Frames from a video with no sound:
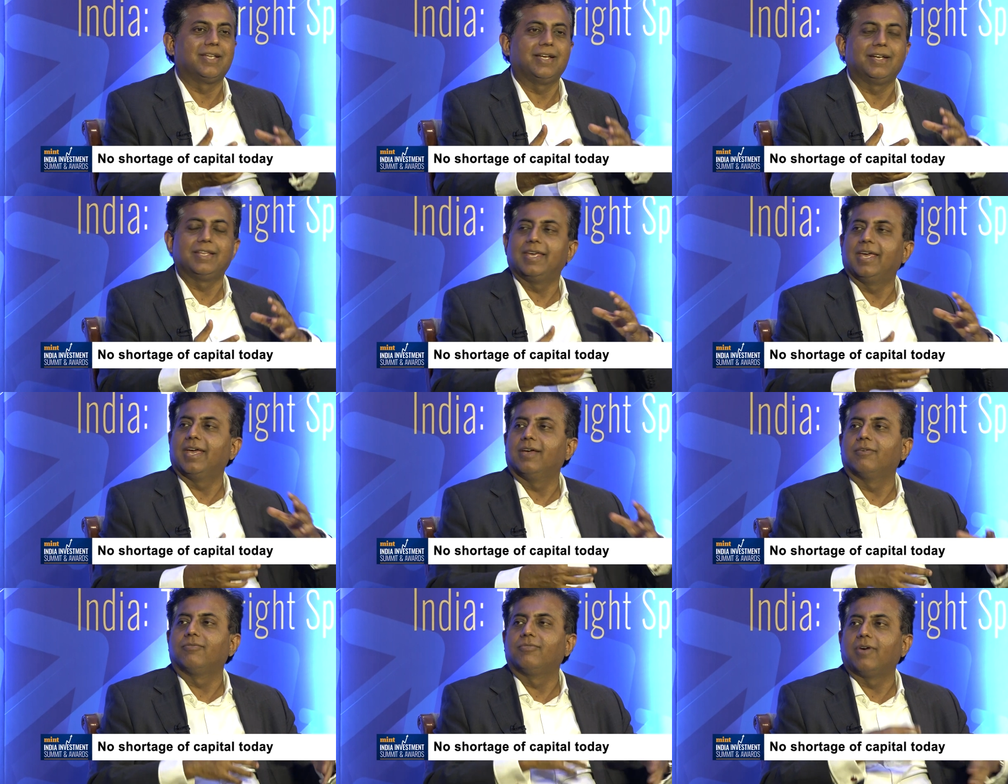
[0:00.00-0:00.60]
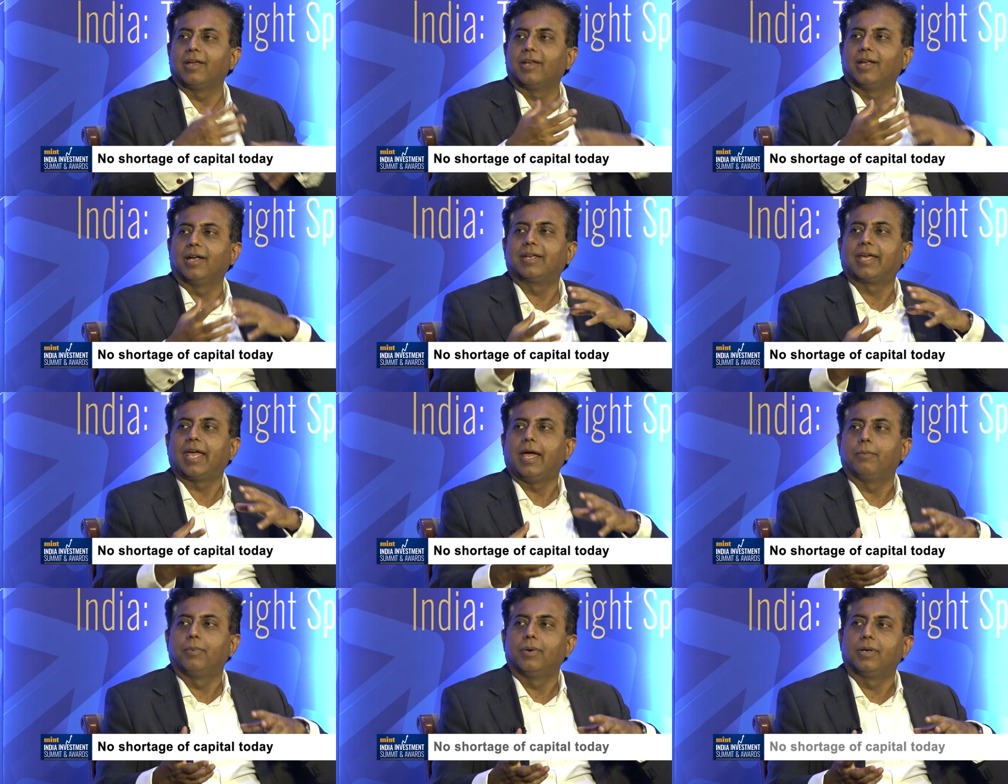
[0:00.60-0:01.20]
that they have a finite
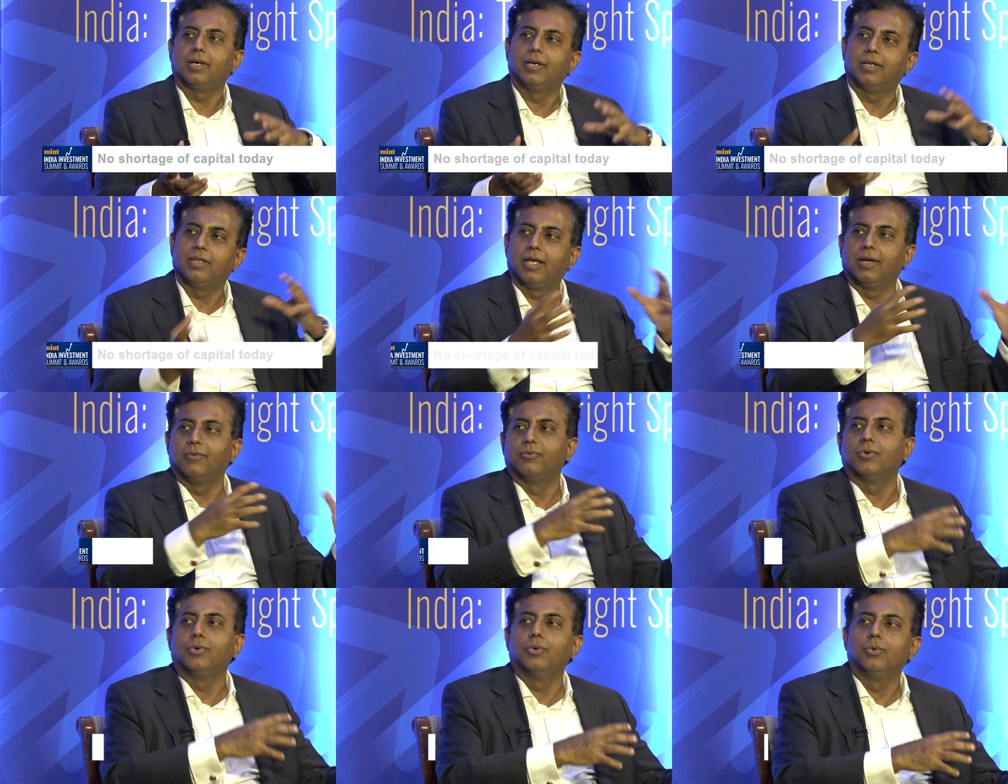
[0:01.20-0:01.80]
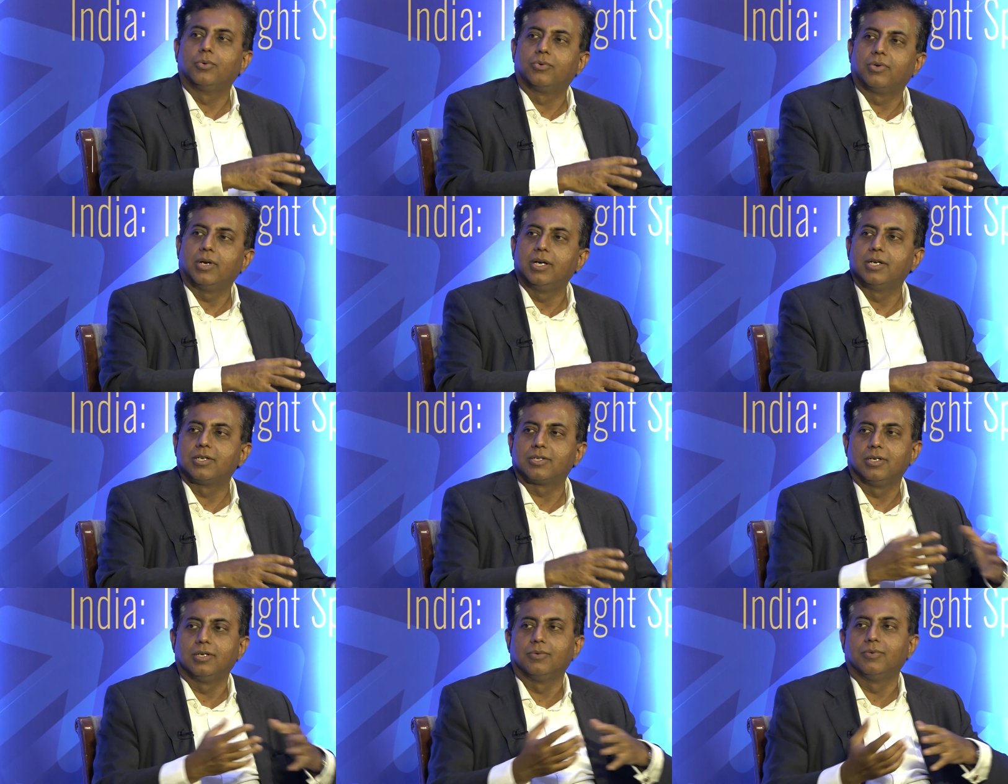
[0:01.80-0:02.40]
capital and they have to do
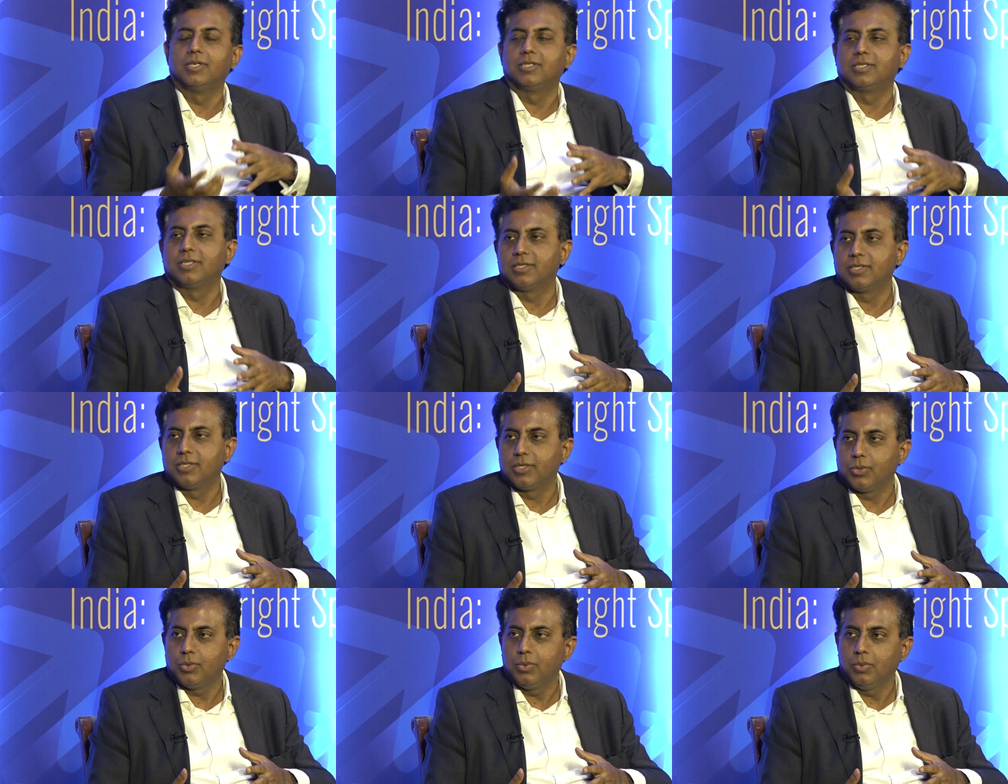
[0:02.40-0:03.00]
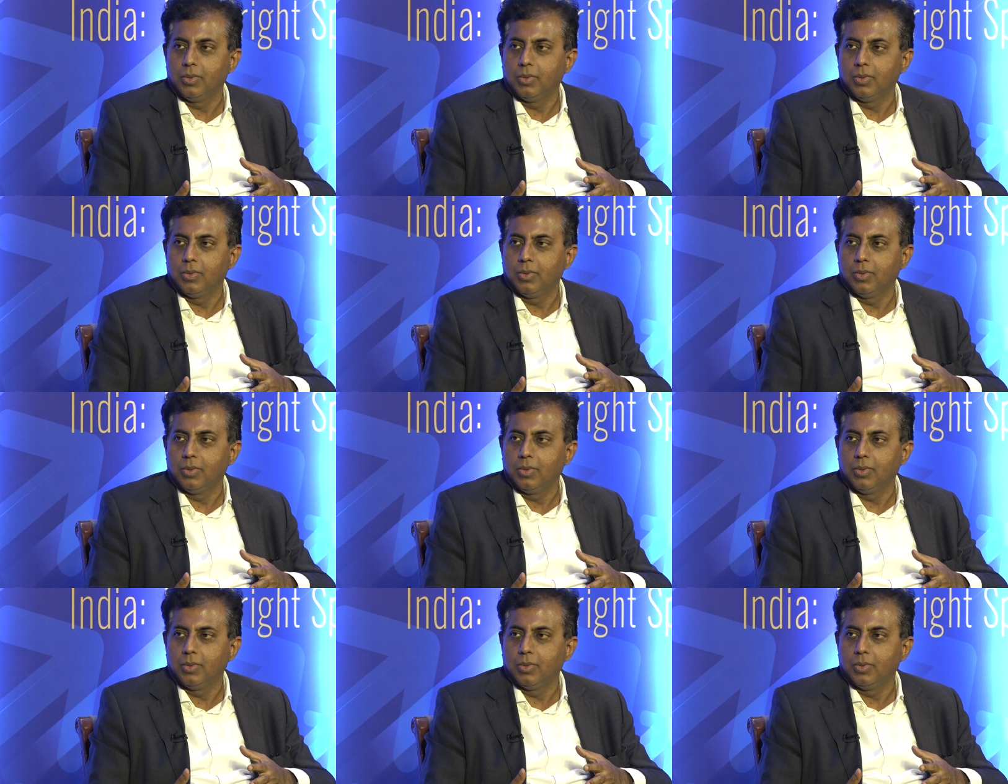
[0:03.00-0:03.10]
traditional versus new.